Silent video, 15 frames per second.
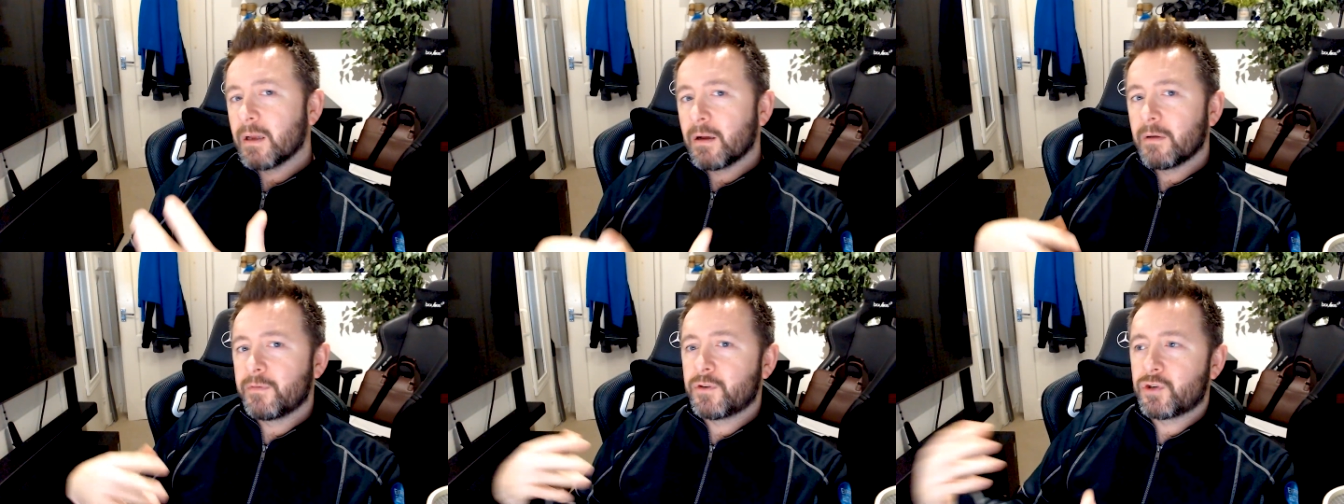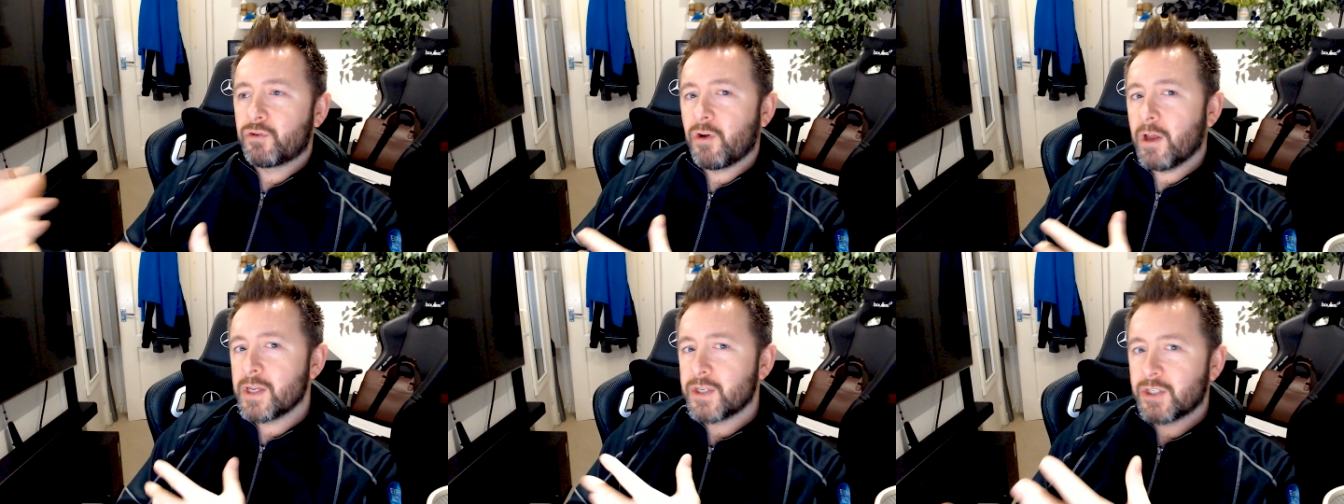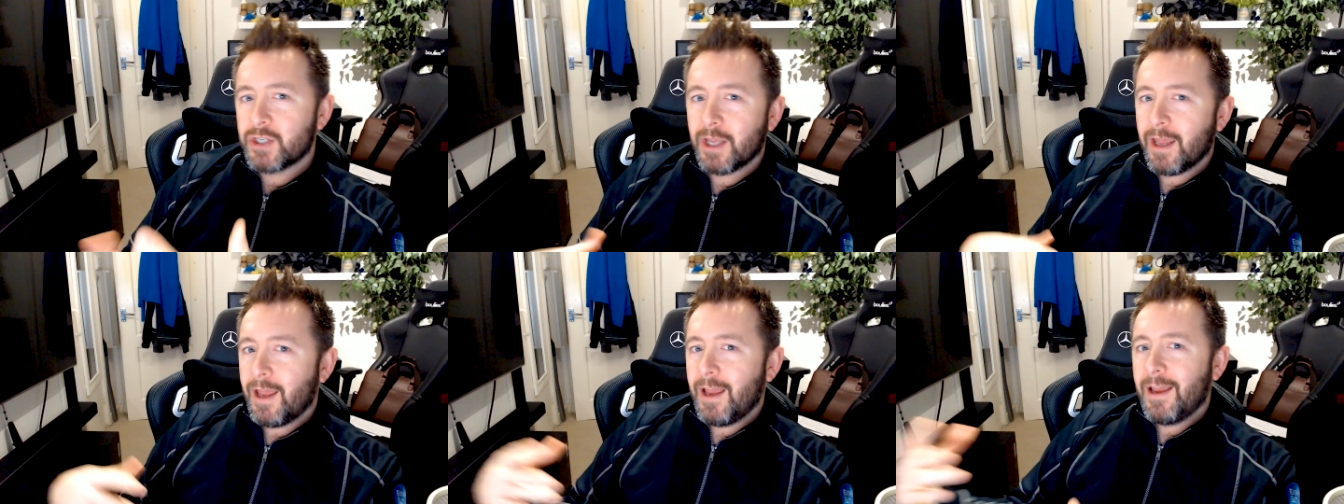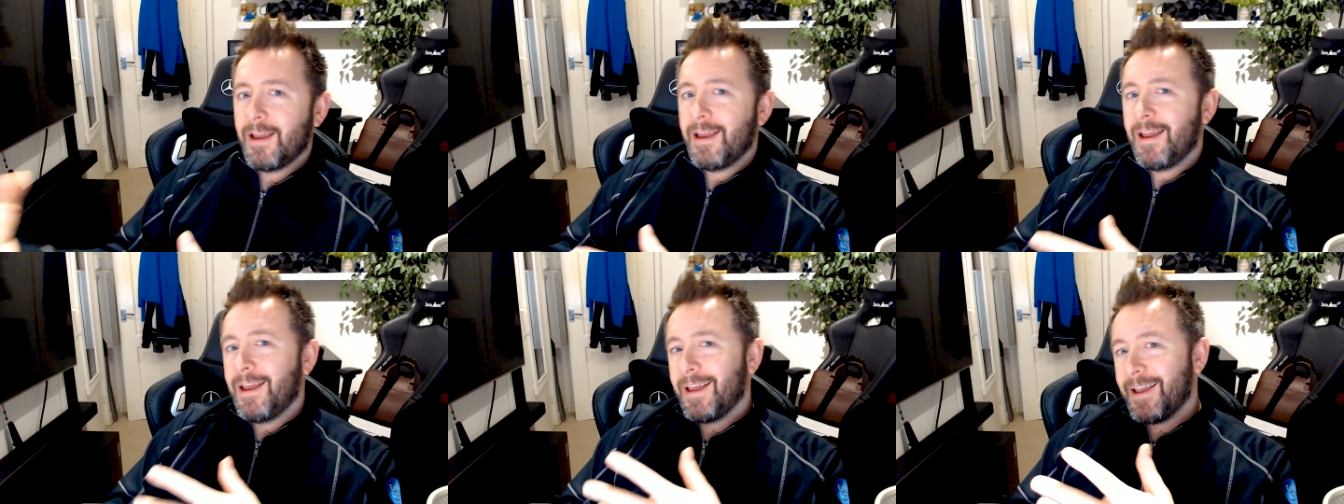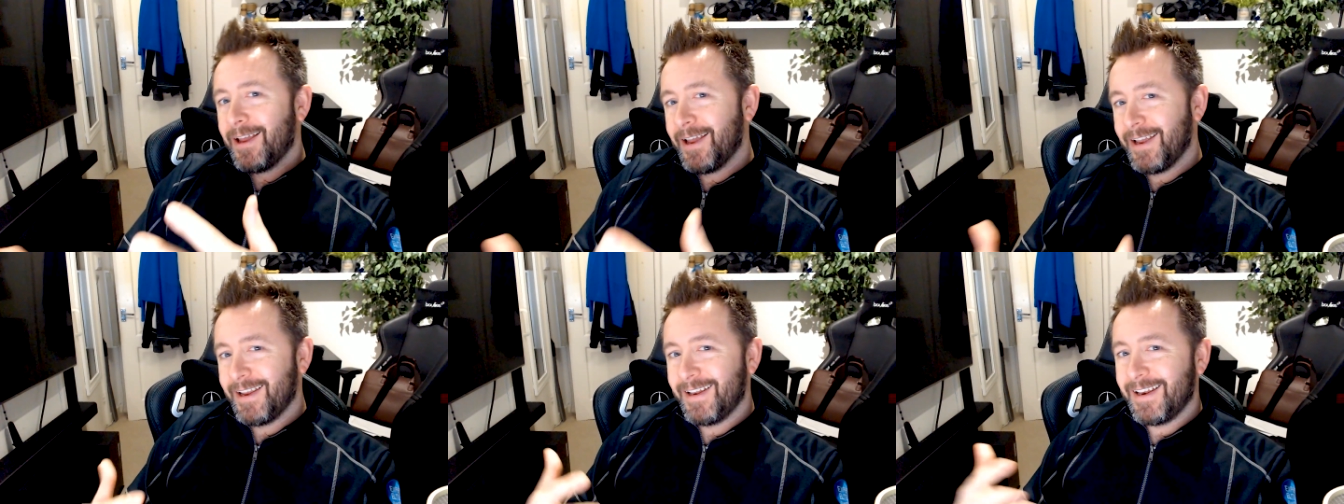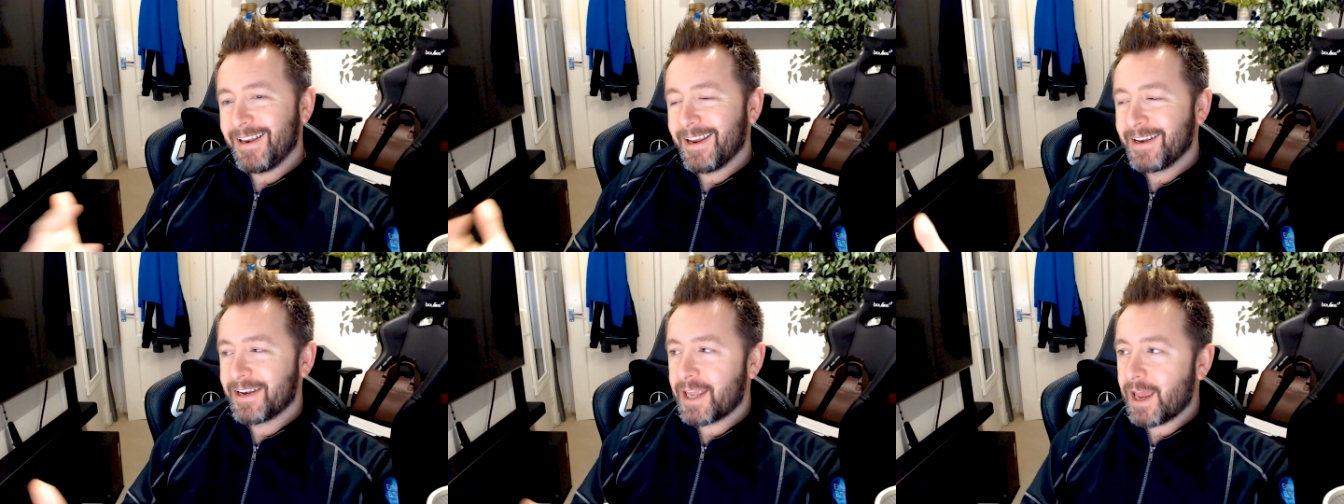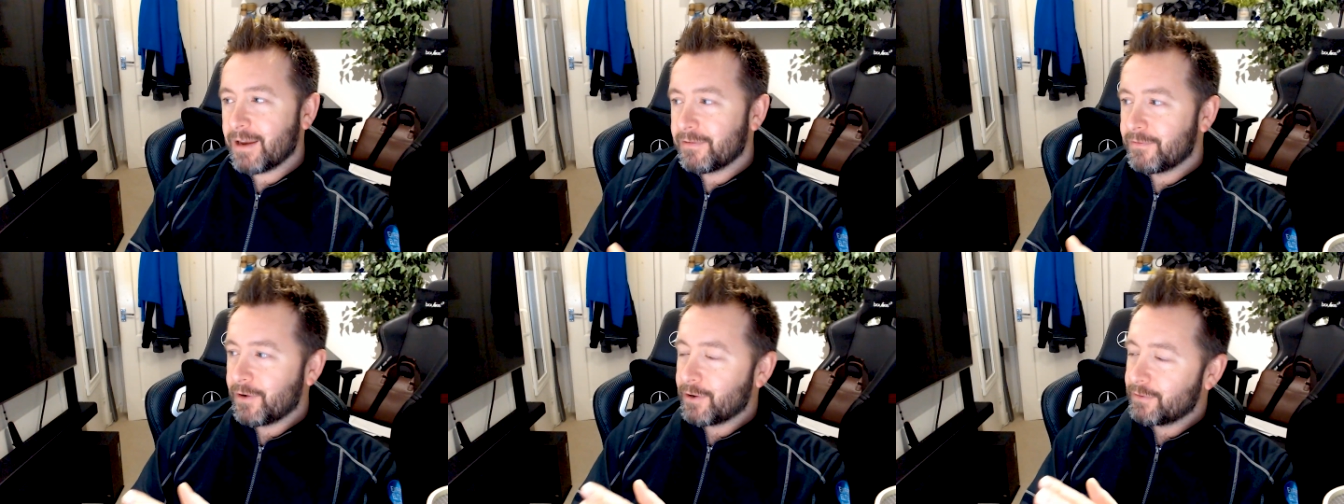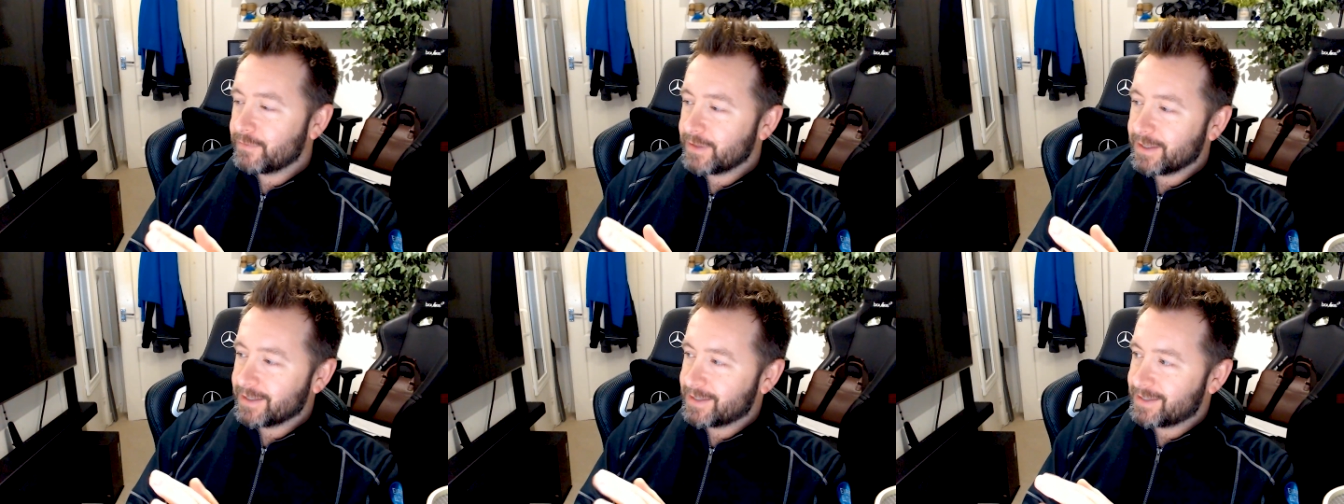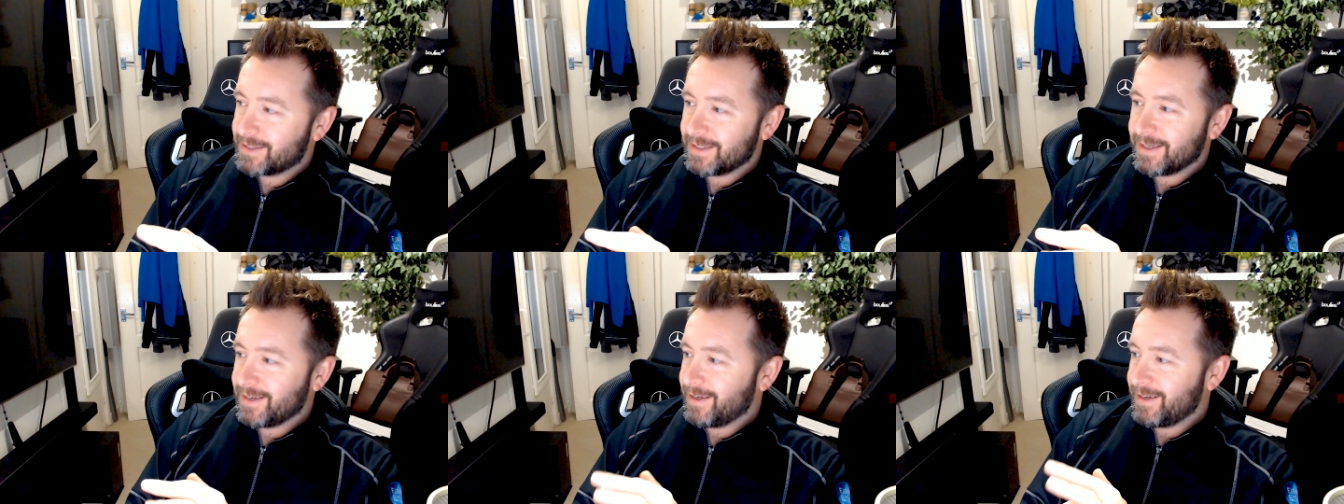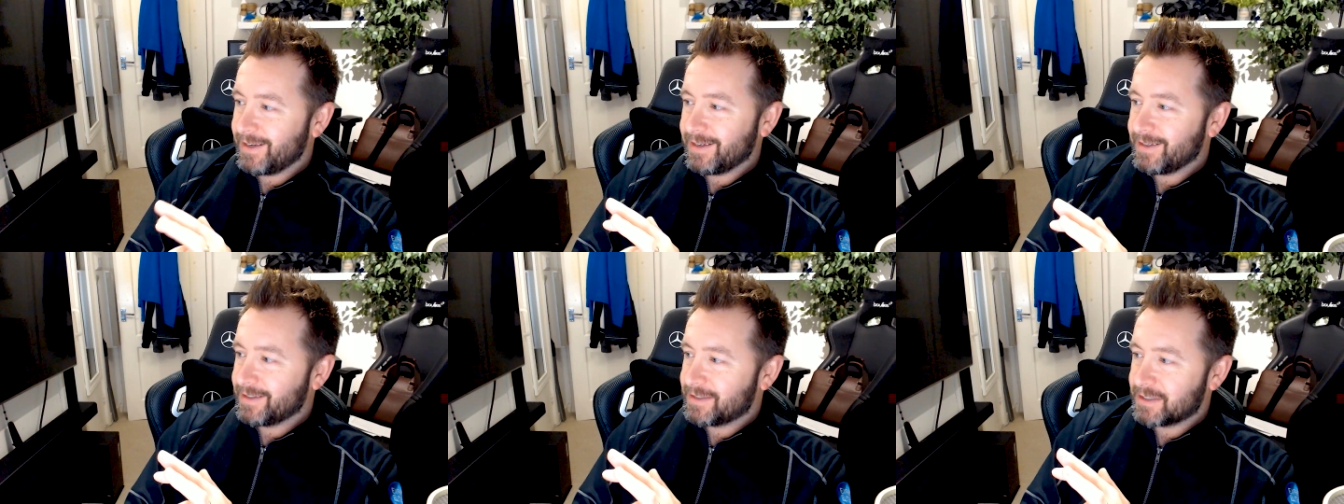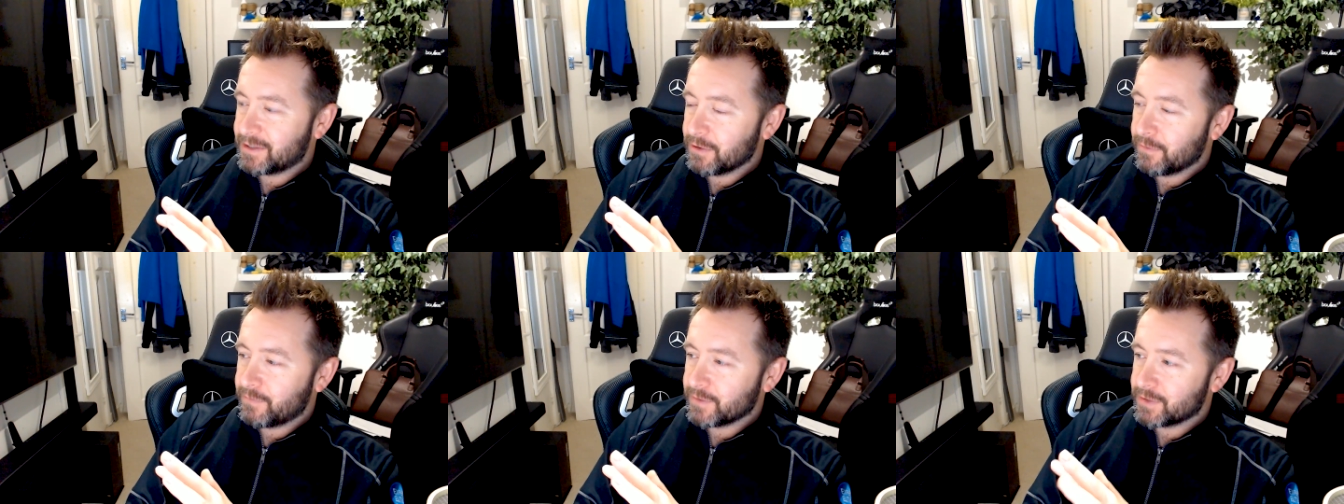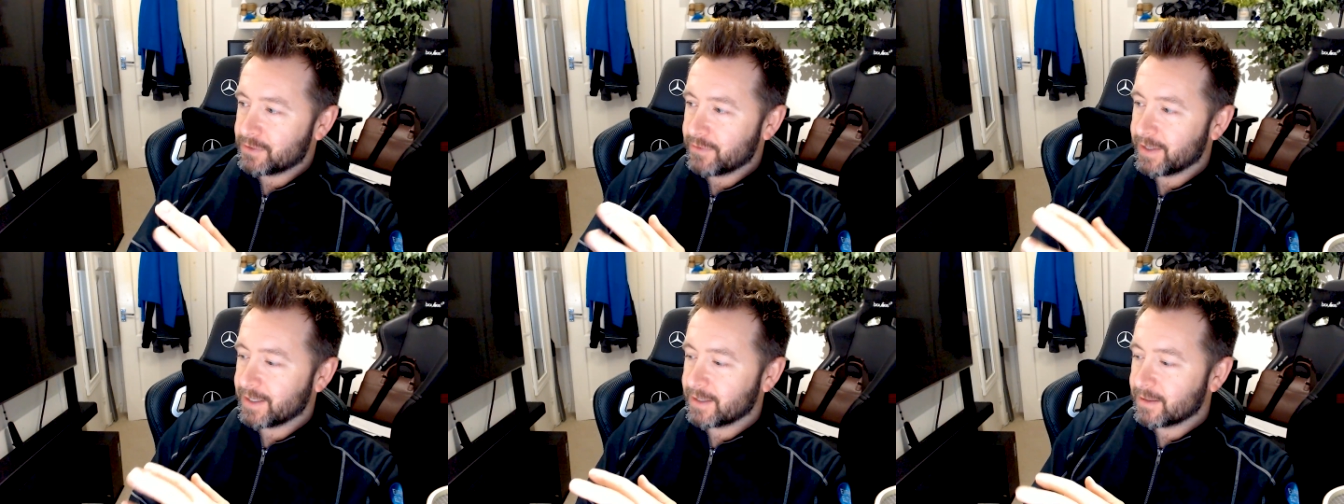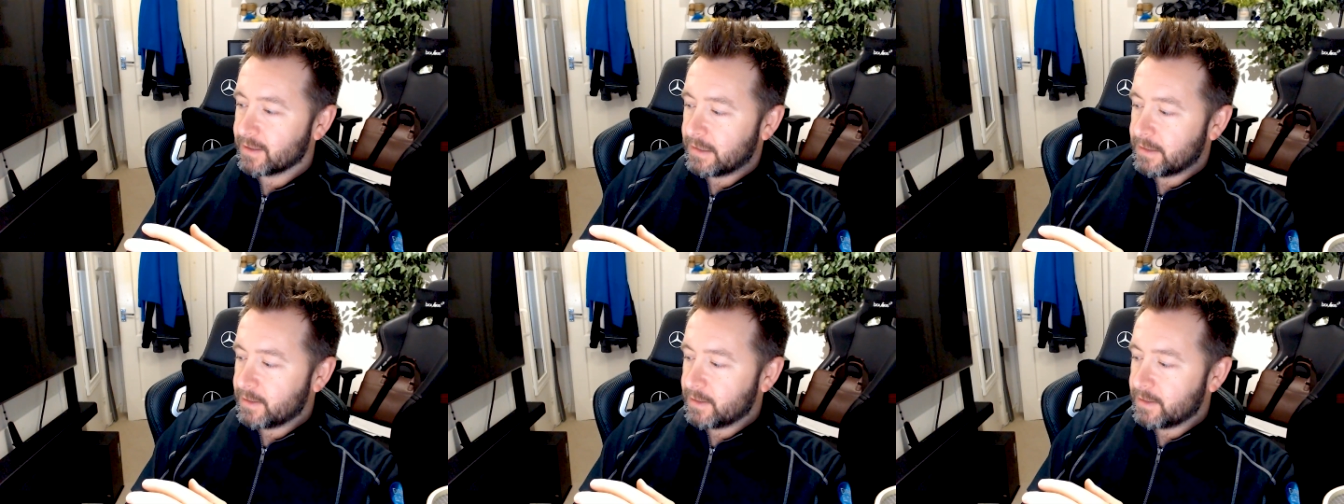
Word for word: of trust and get involved. It's so frustrating.